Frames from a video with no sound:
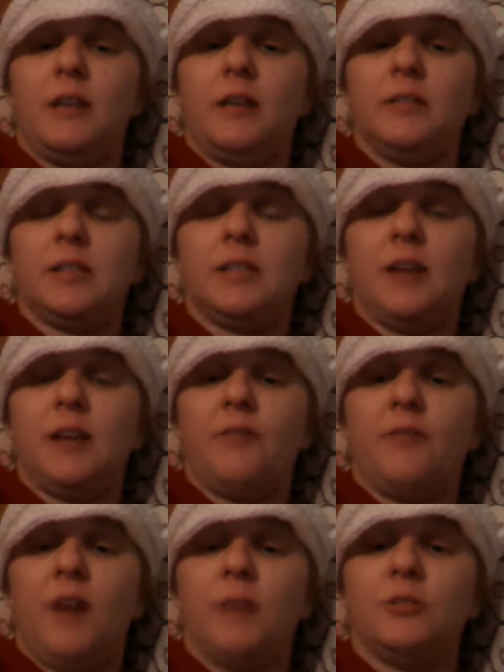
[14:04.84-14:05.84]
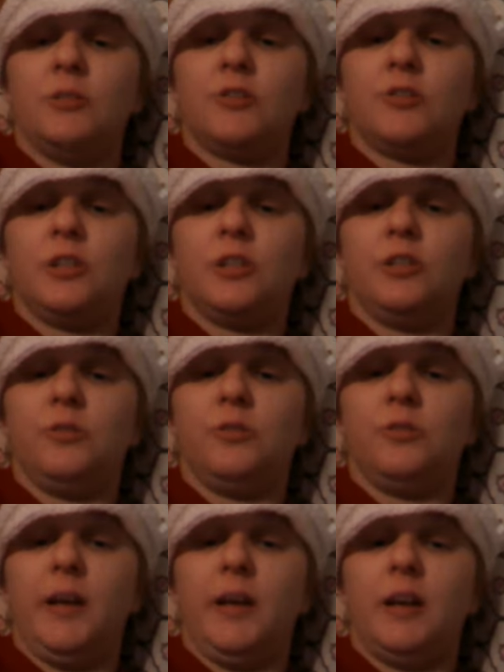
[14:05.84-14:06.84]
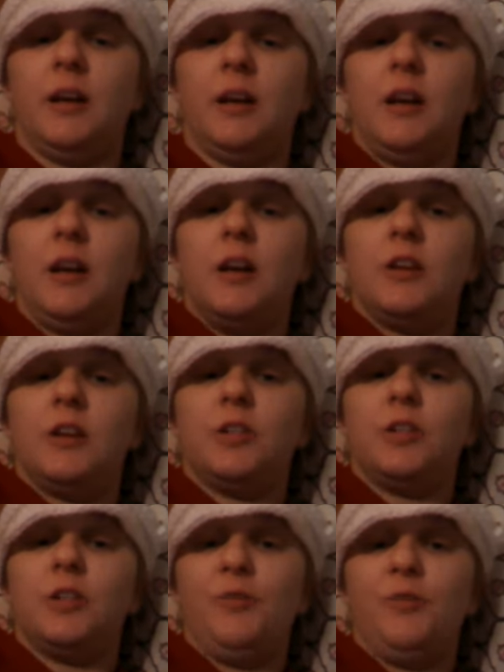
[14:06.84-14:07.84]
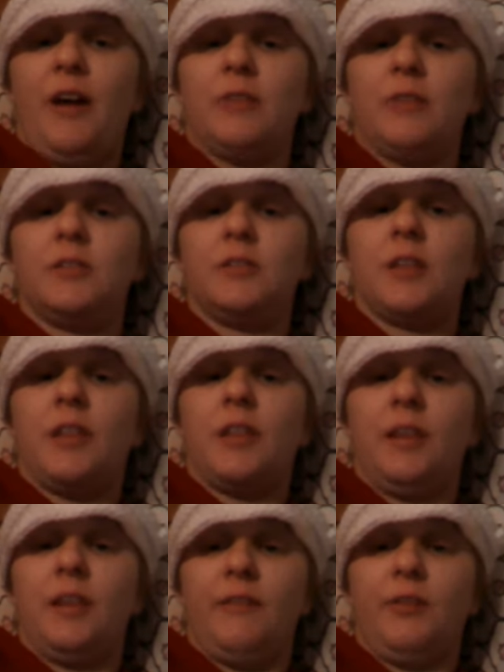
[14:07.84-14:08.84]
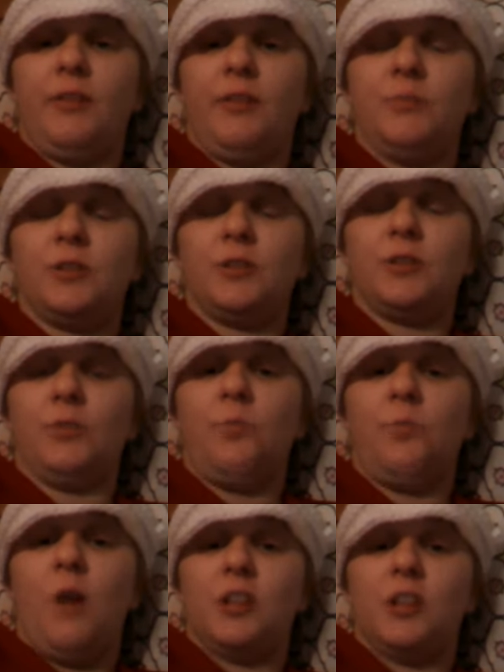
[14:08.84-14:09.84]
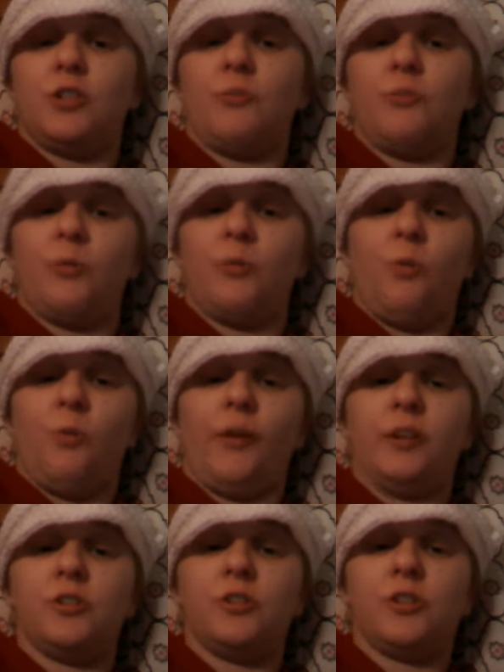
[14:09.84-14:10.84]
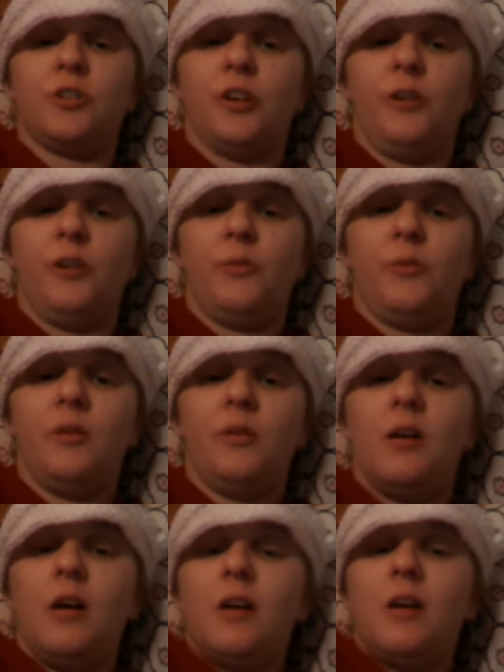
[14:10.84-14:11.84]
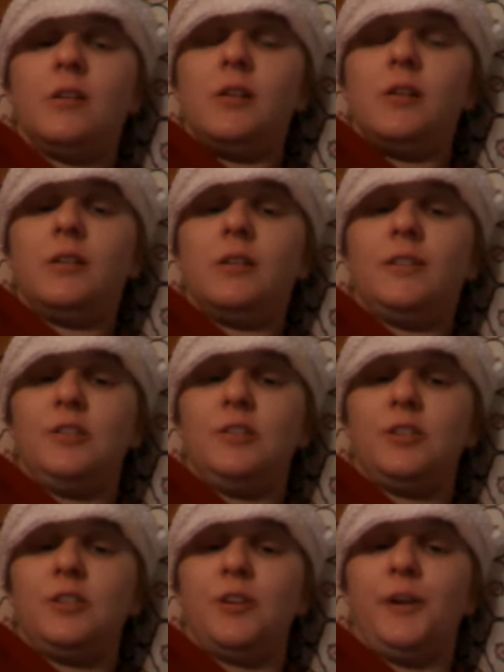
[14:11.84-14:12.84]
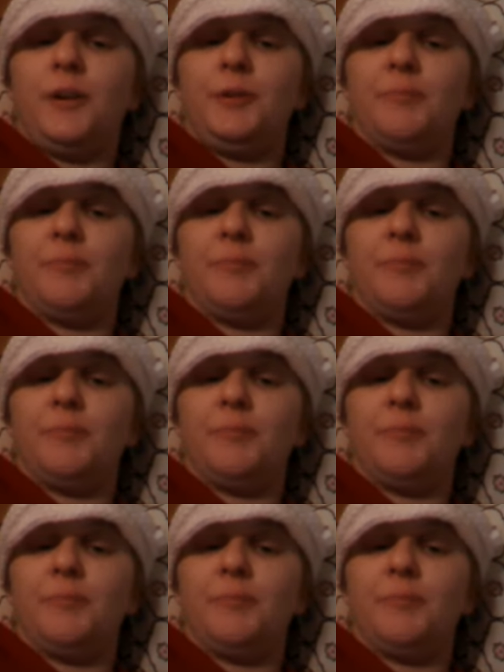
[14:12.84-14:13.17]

and stuff, I'm usually too weak to move out into the living room to watch a recorded show. And so